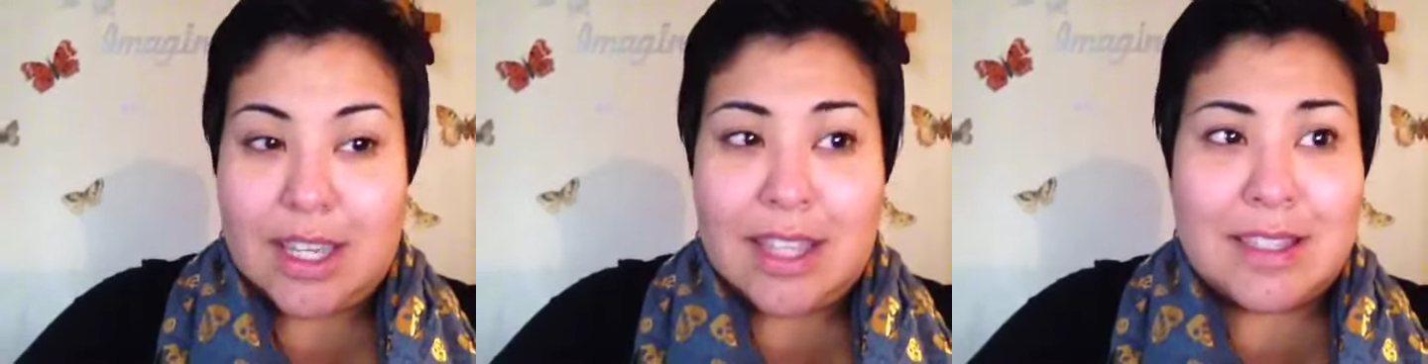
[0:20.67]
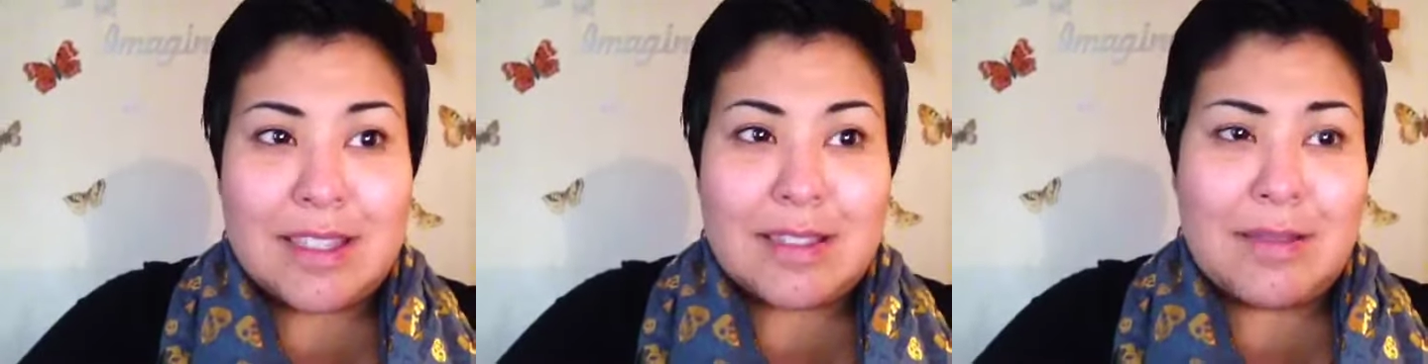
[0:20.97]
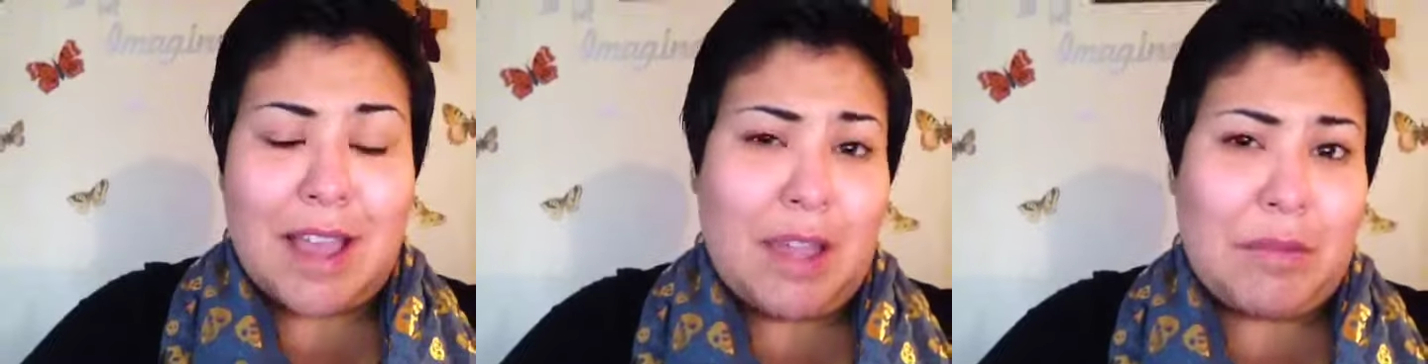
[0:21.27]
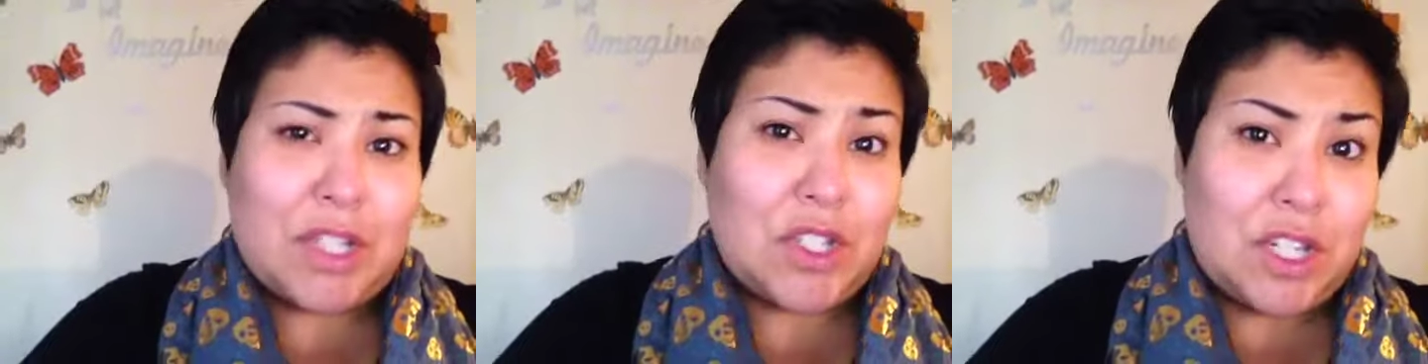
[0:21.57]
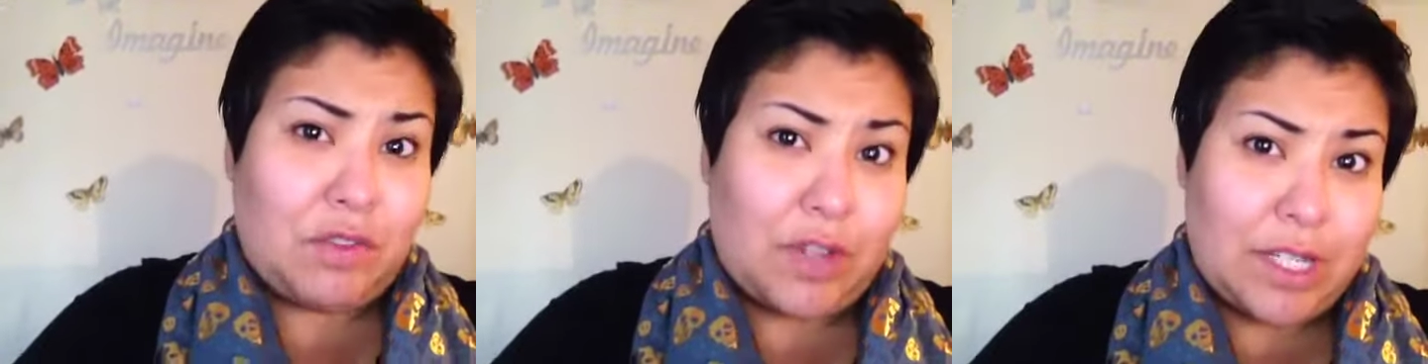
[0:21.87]
It's not much
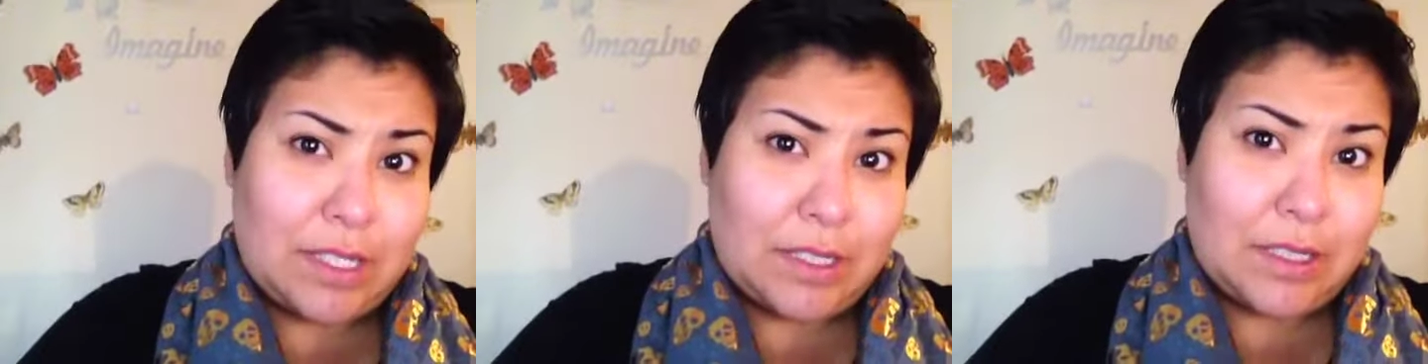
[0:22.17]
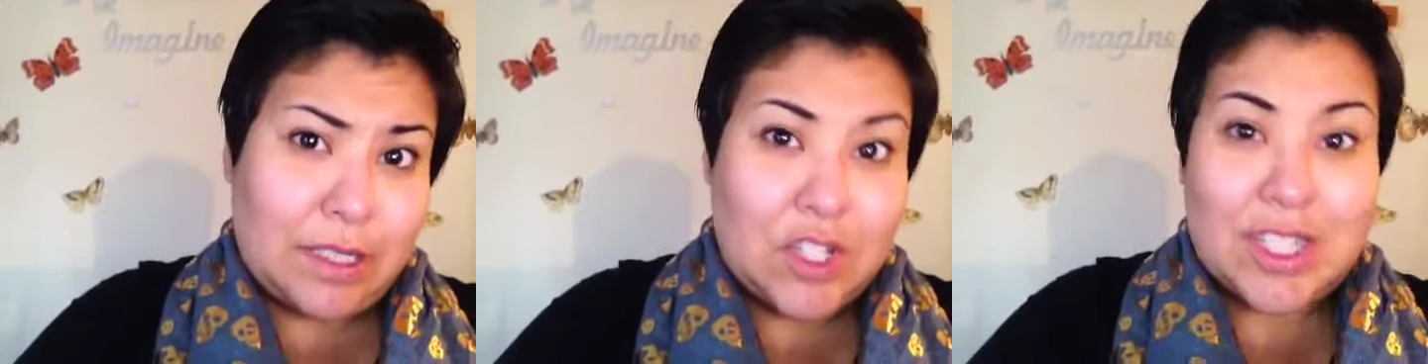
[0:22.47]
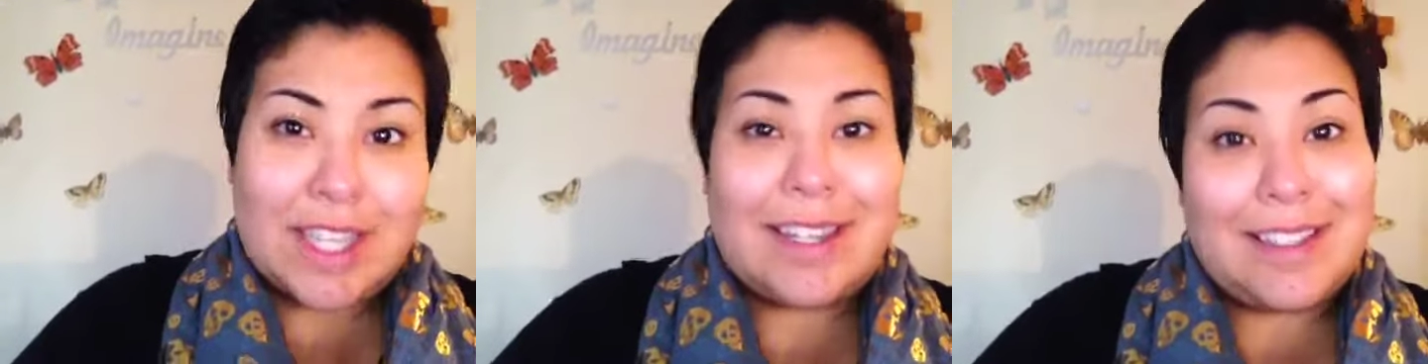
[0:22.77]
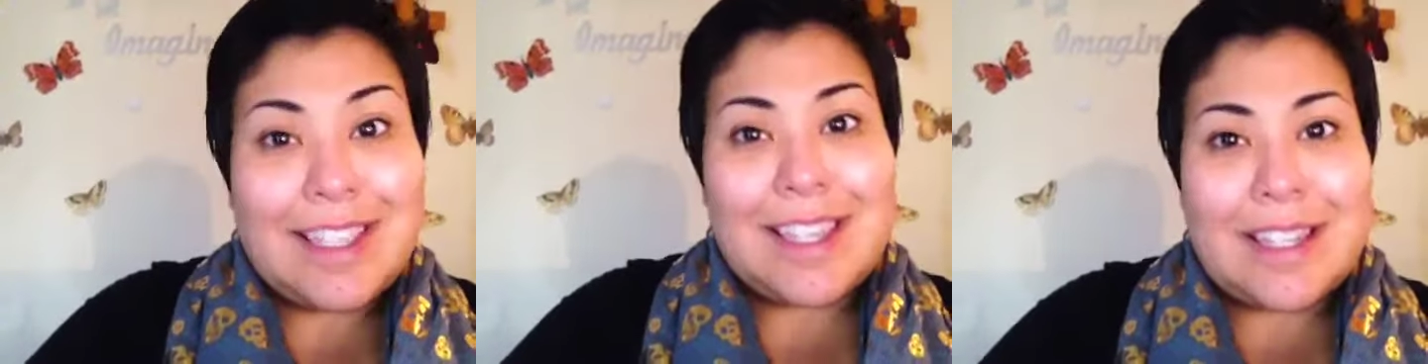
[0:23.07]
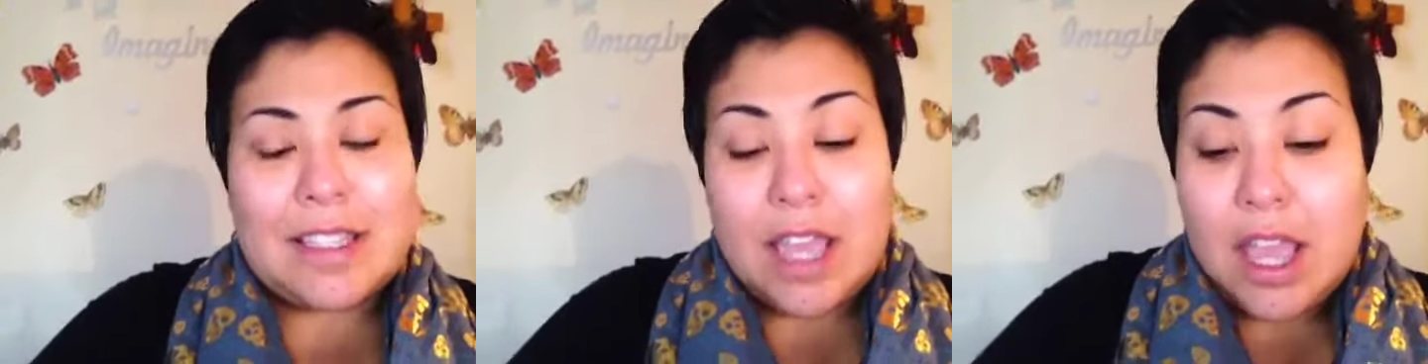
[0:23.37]
different. Just kidding. It is.